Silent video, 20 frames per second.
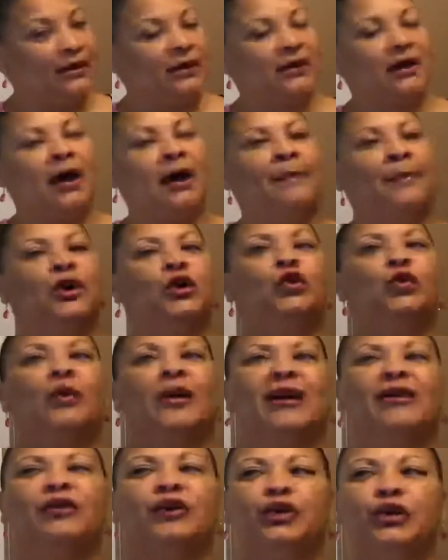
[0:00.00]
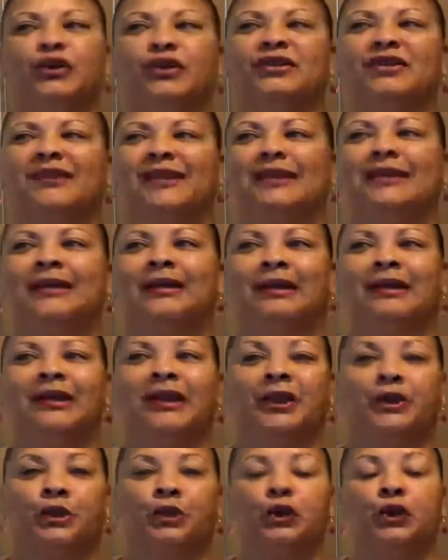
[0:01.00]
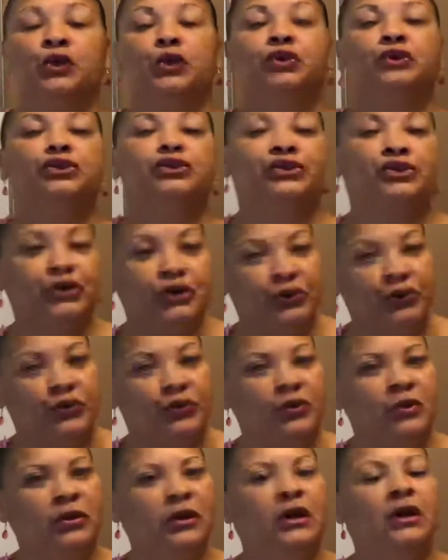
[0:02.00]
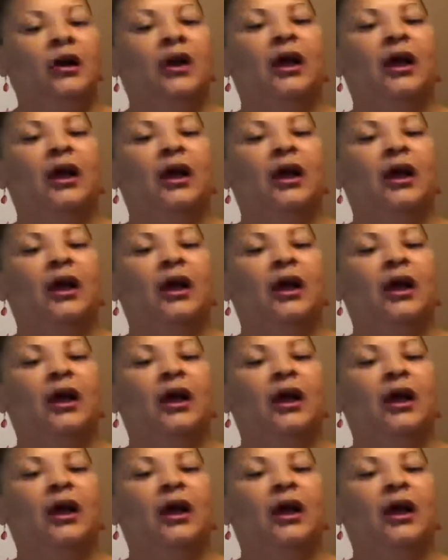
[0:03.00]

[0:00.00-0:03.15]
comma, whoever you're sending a letter to,